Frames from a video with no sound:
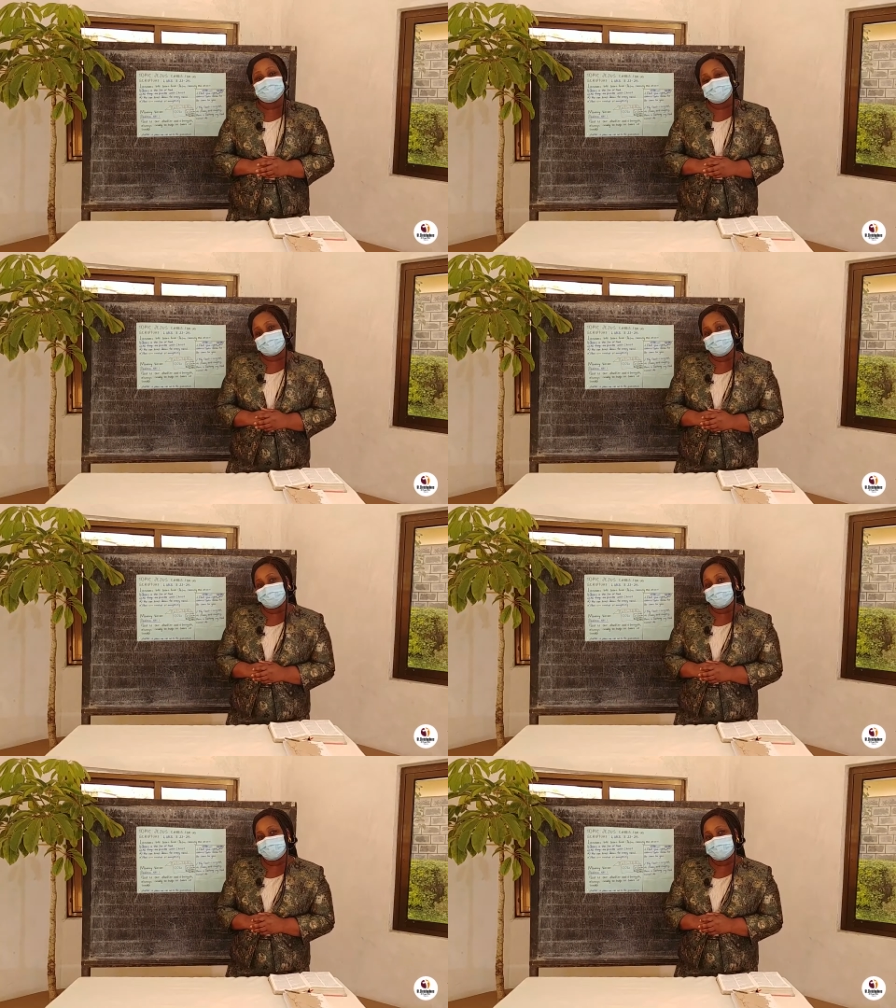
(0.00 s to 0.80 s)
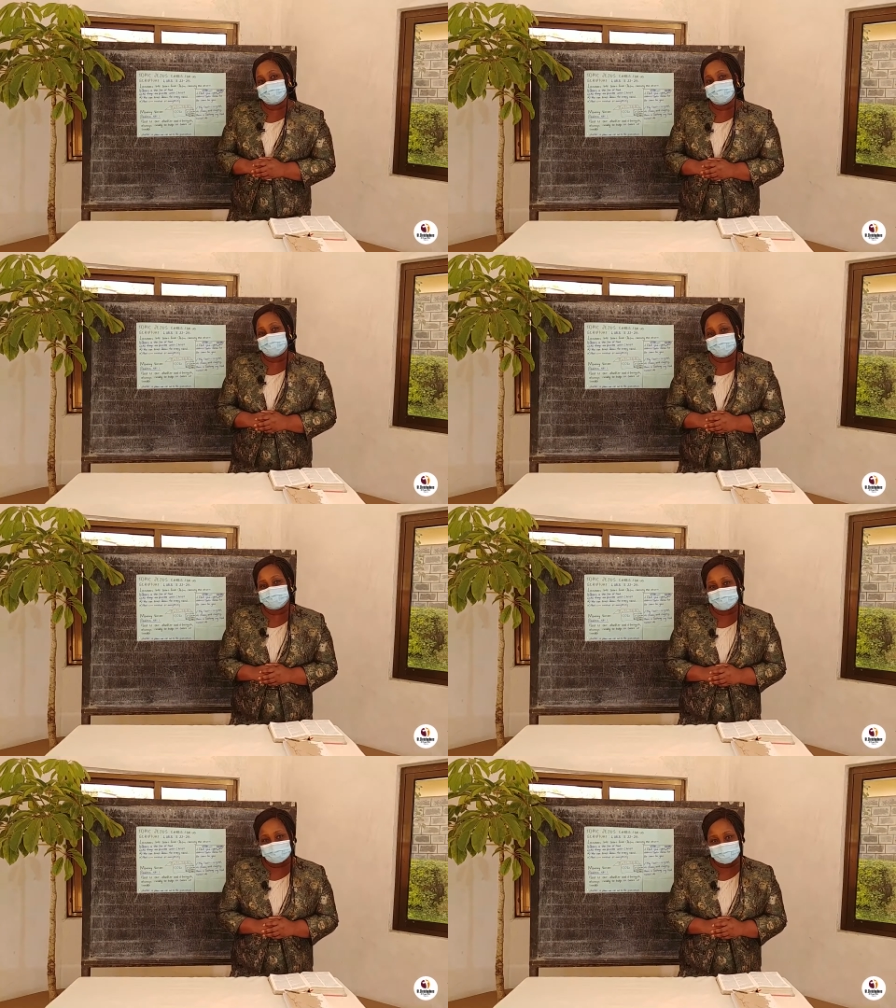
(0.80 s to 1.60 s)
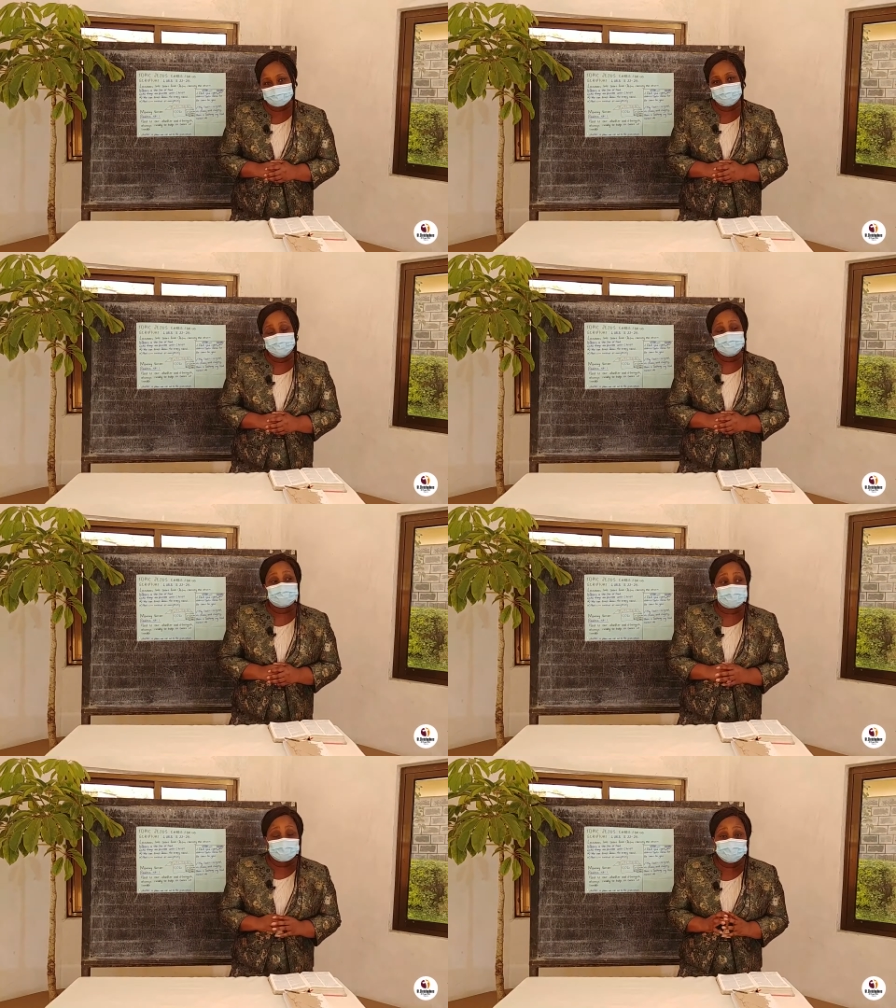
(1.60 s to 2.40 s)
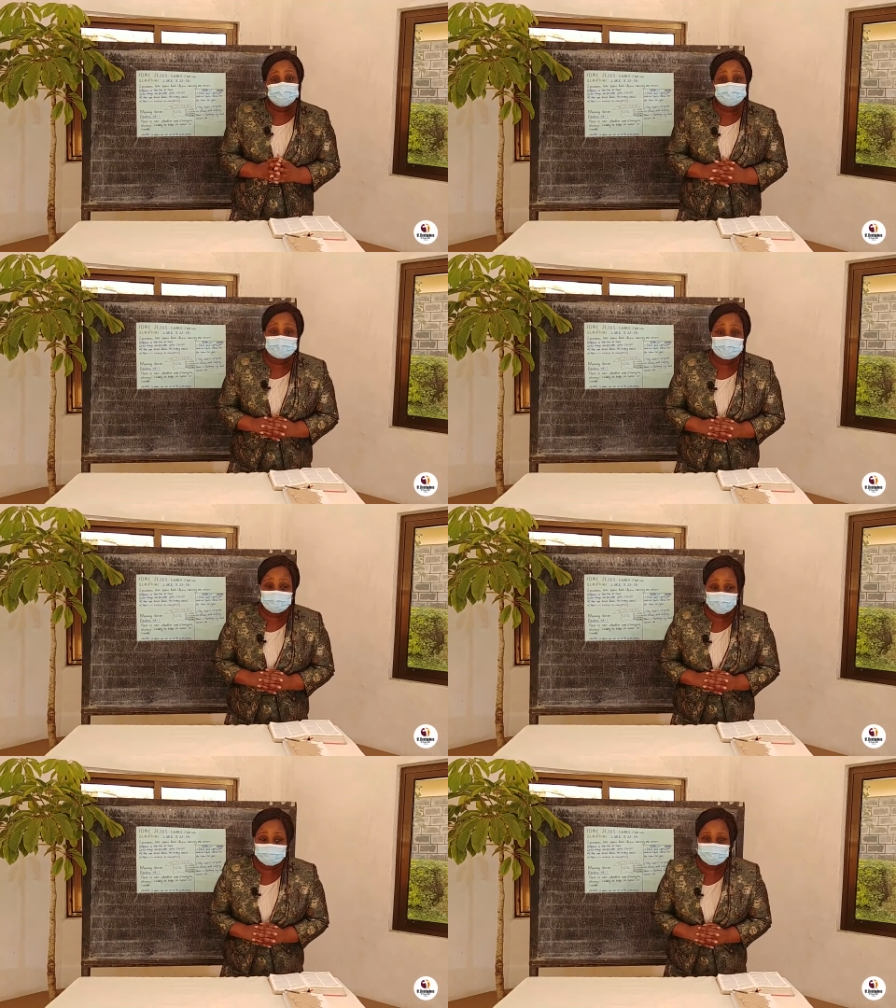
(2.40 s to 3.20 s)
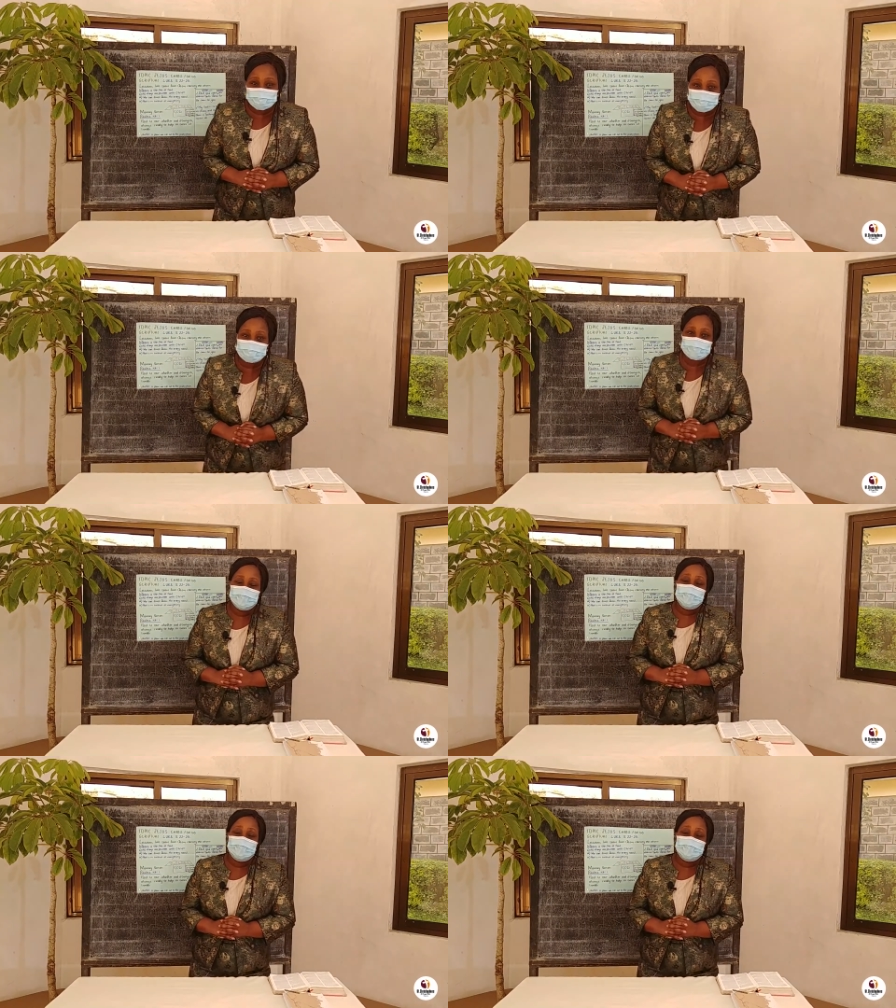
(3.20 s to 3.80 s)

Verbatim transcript: to listen from His table this morning. We are going to hear the word of God.